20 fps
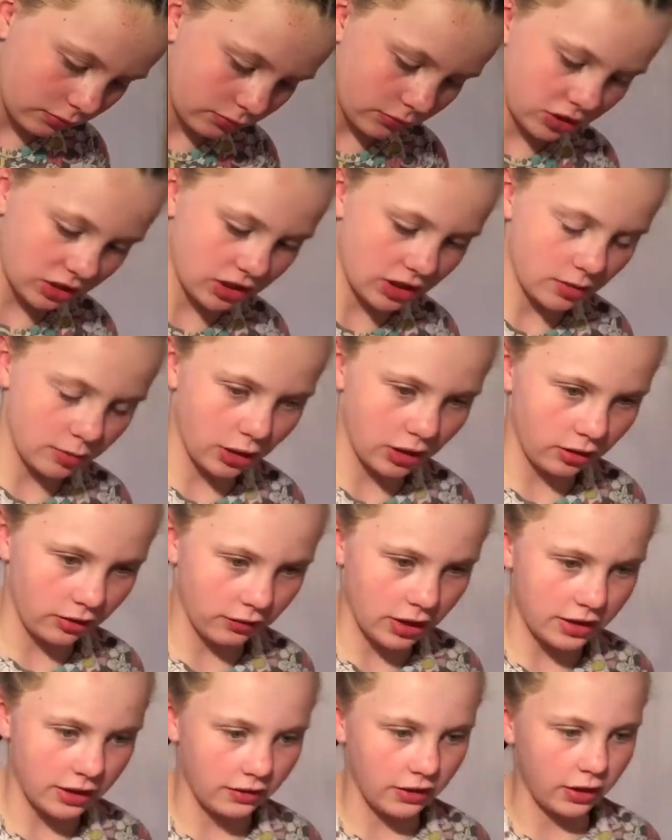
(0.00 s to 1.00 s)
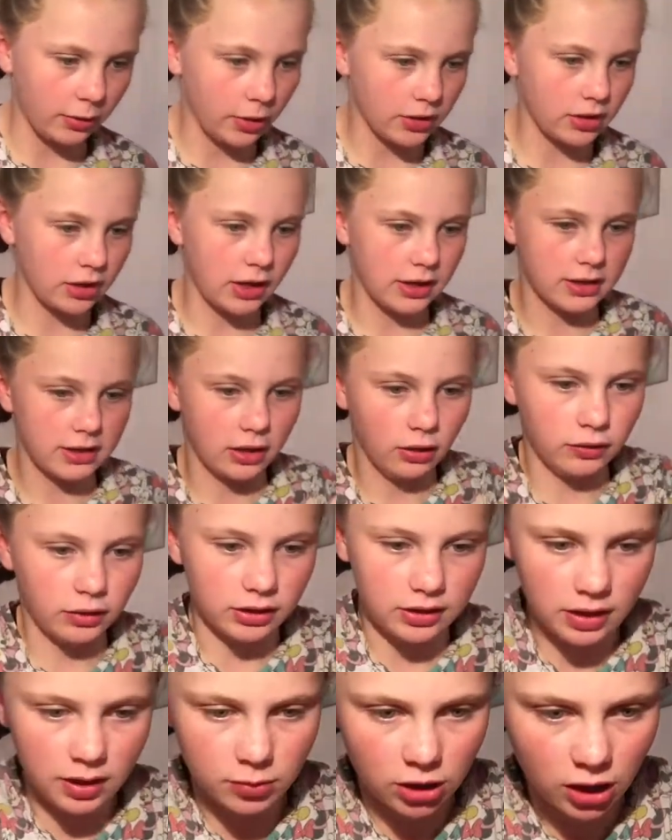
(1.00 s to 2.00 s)
Just a sprinkle of red, and then I'm also going to add silver at
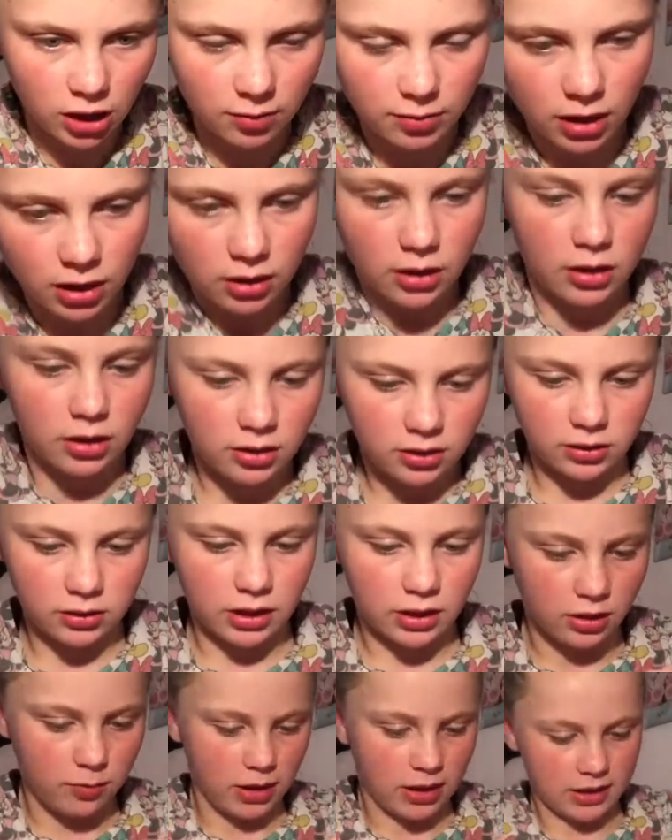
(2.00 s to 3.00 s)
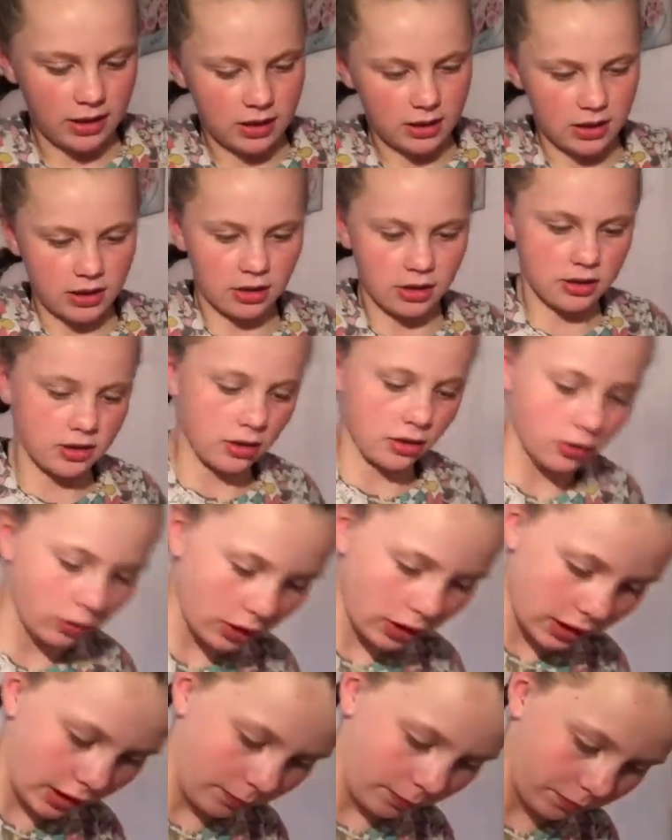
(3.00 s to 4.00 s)
the same time, so they kind of mix in together. So
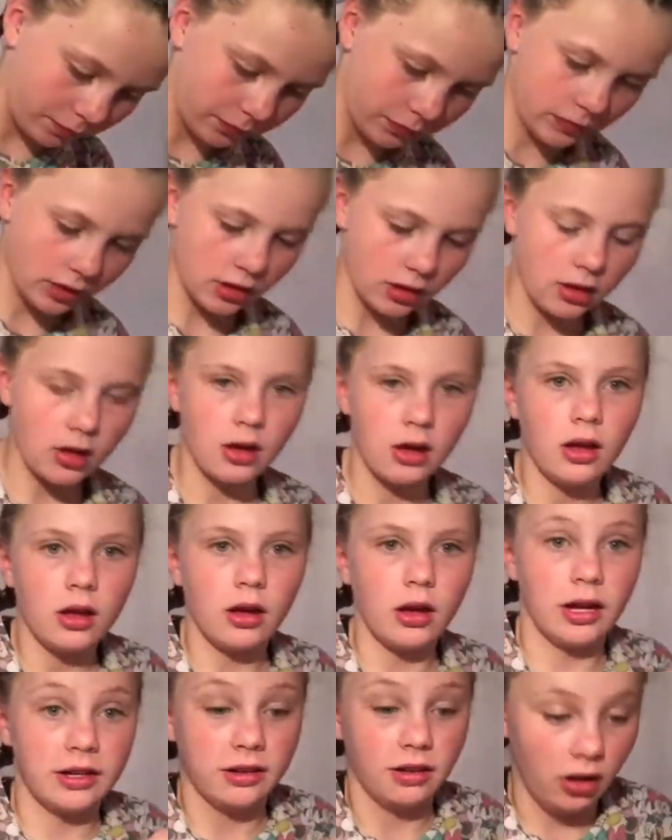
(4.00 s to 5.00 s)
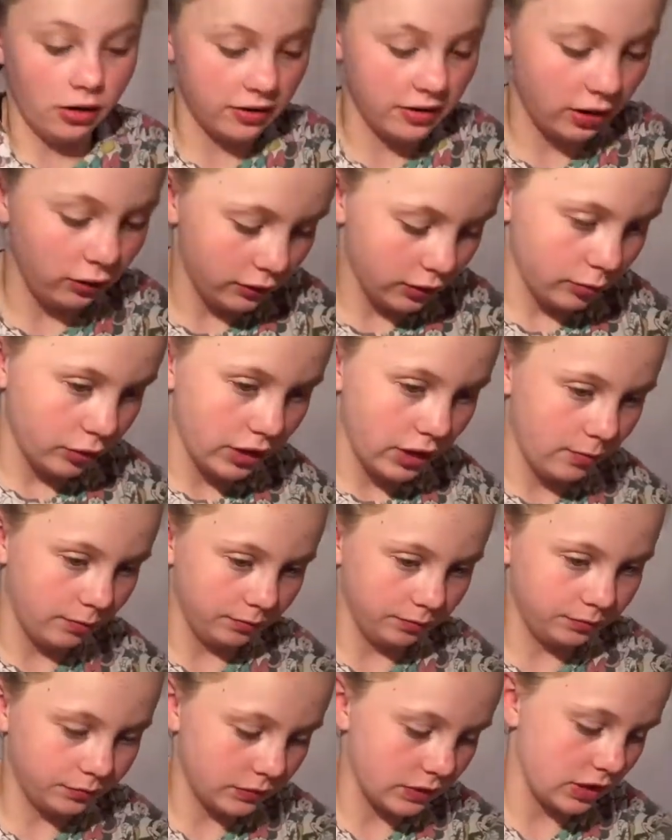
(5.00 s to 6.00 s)
added a lot of silver, and then
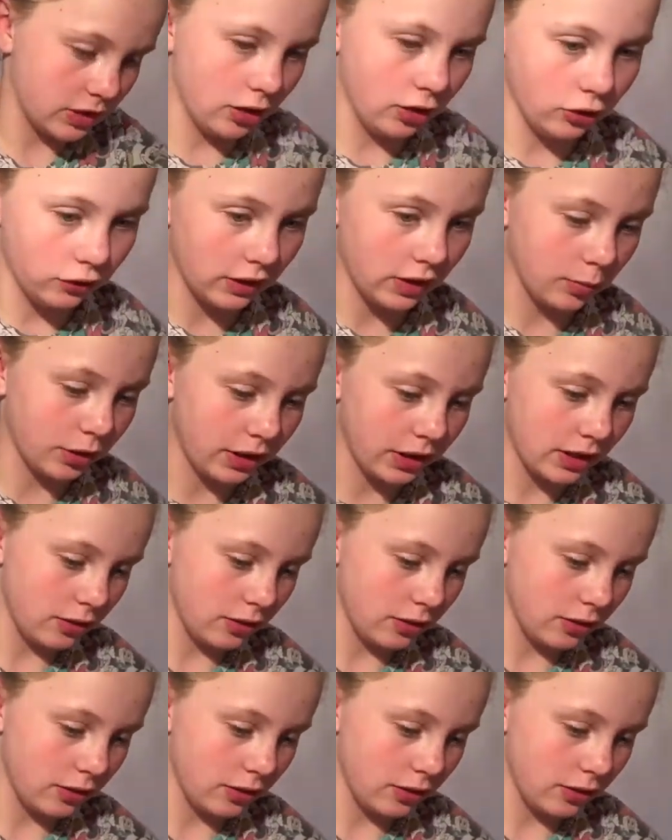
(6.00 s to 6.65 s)
it's going to look pretty pretty